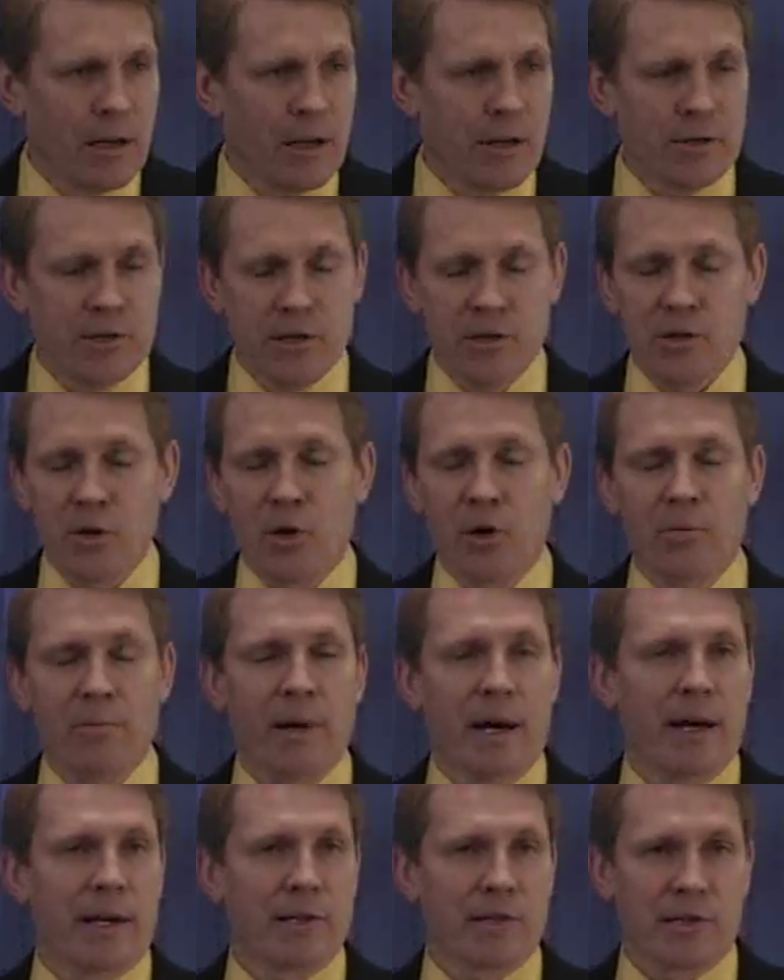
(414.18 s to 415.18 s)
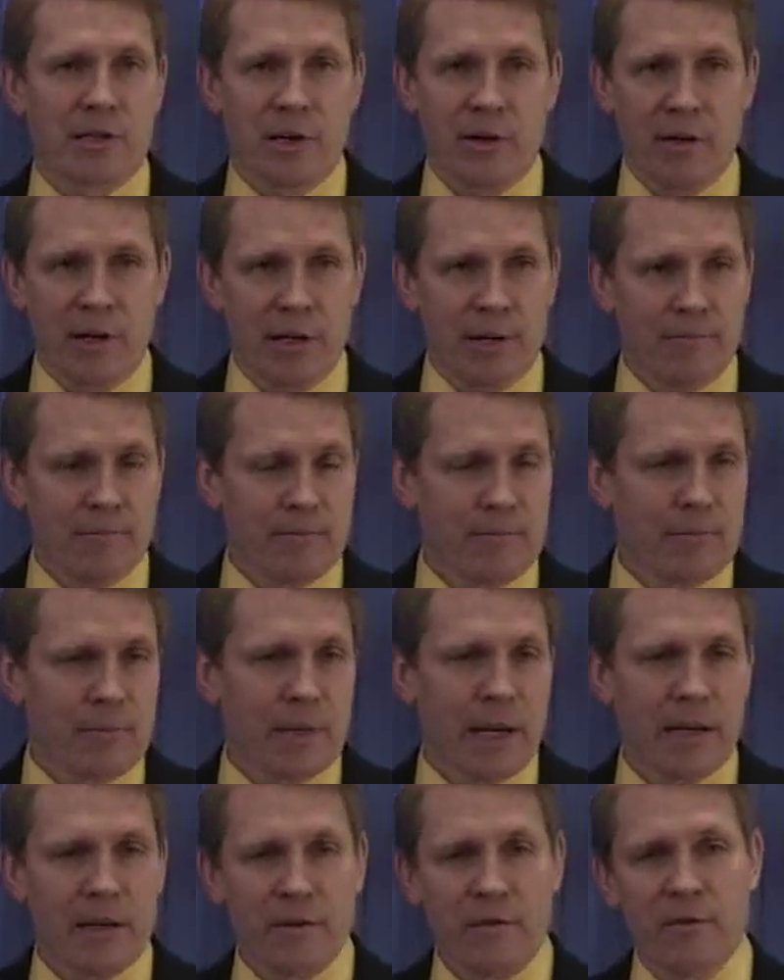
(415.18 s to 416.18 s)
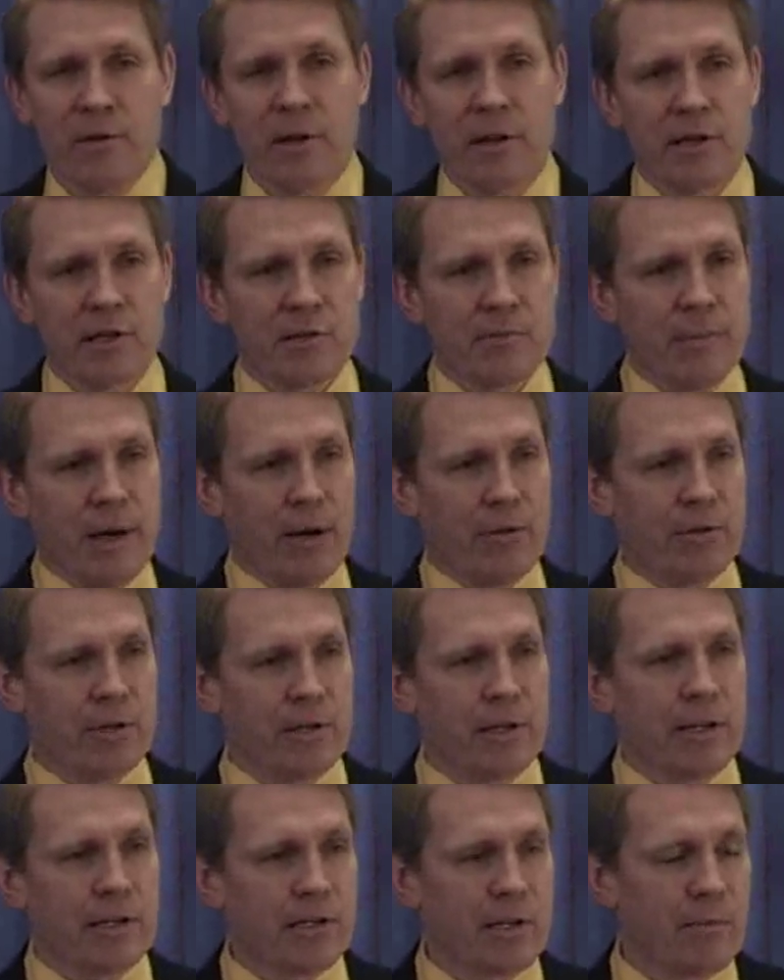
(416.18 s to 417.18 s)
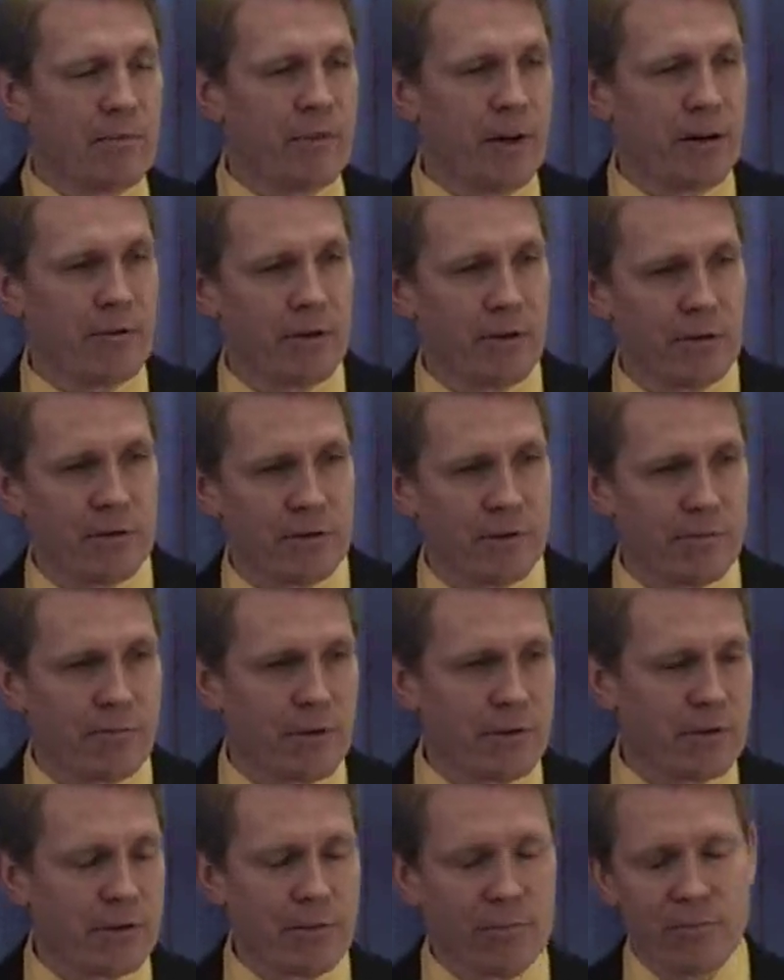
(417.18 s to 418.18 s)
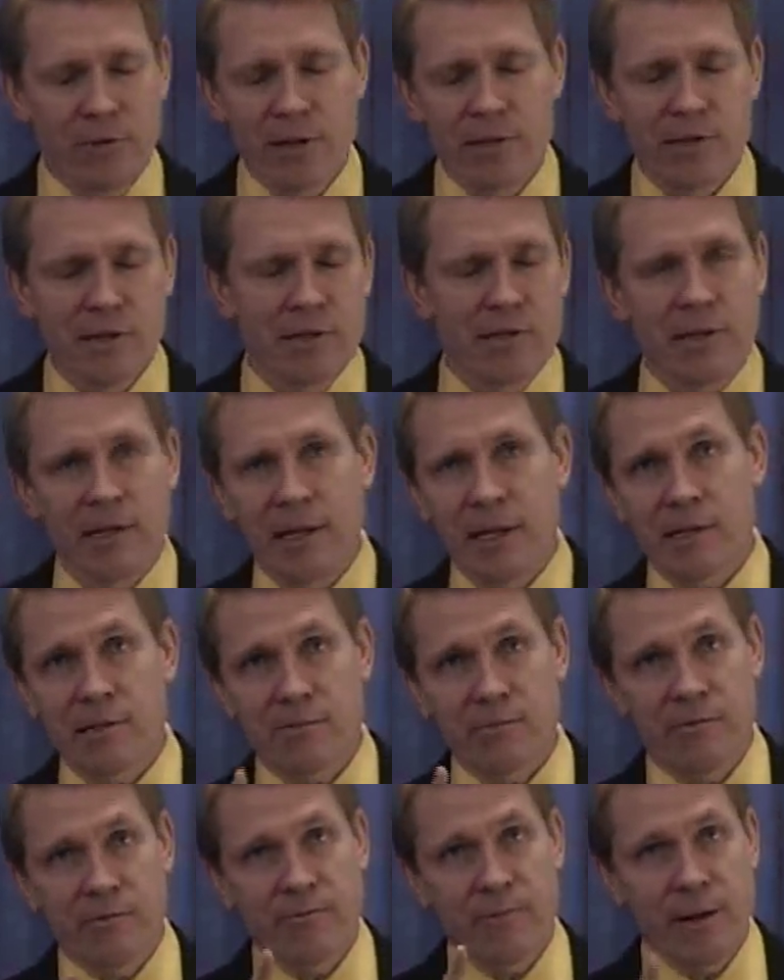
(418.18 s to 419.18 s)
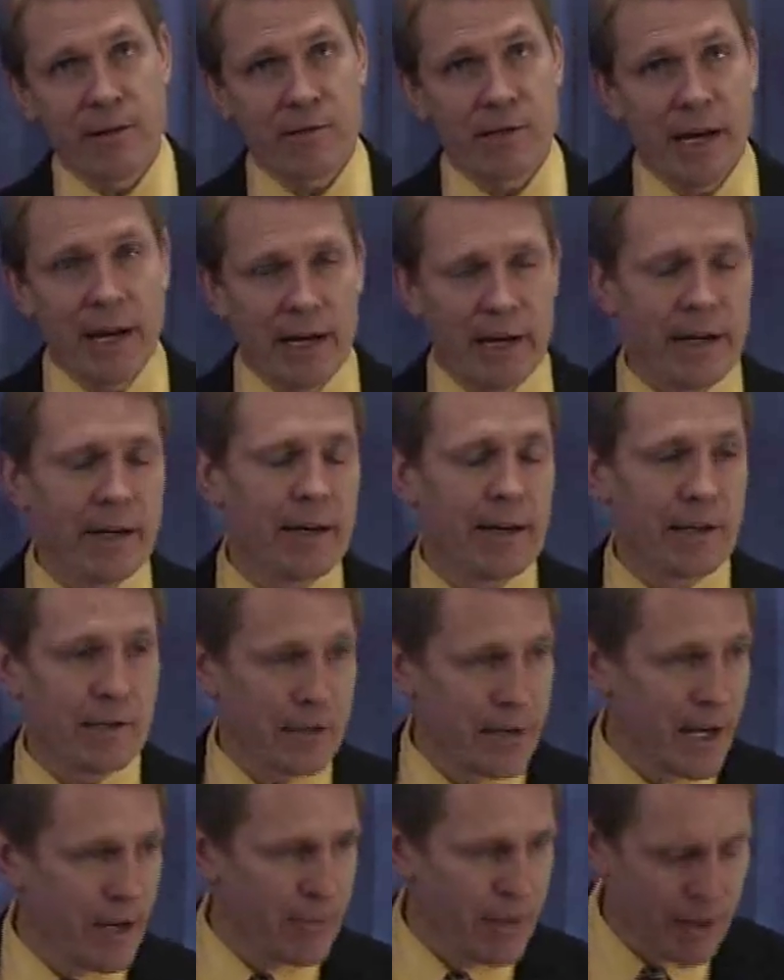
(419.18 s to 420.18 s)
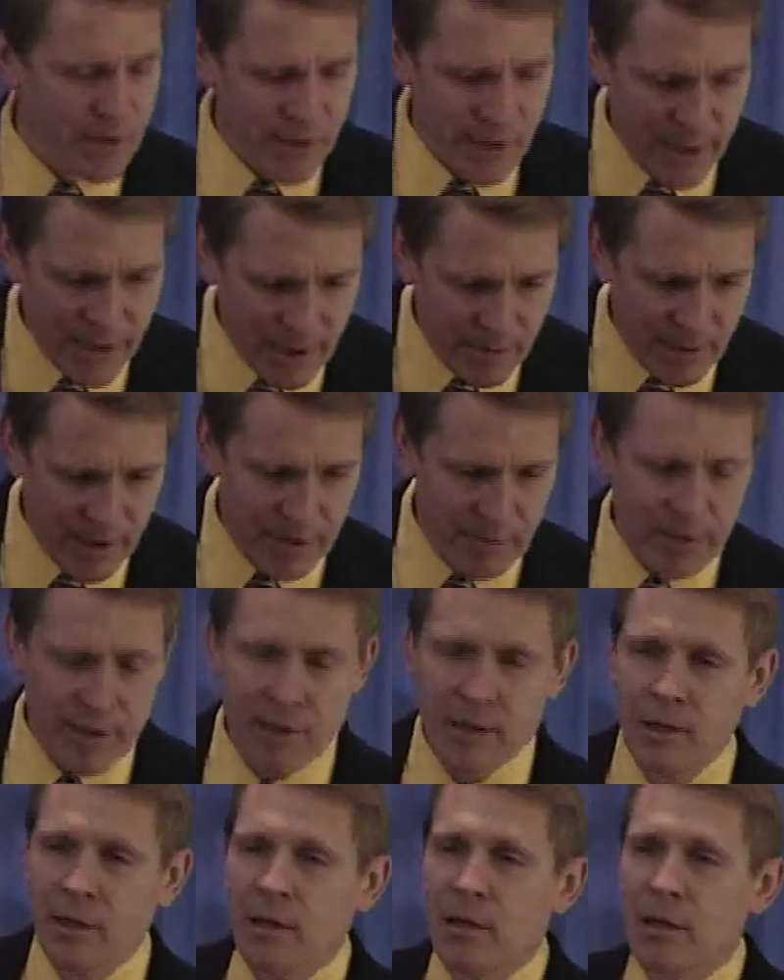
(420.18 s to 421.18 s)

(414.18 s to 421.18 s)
There's this old monastery at the foot of this mountain that some pharaoh or some princess said, that's Mount Sinai, and it's not Mount Sinai, by the way.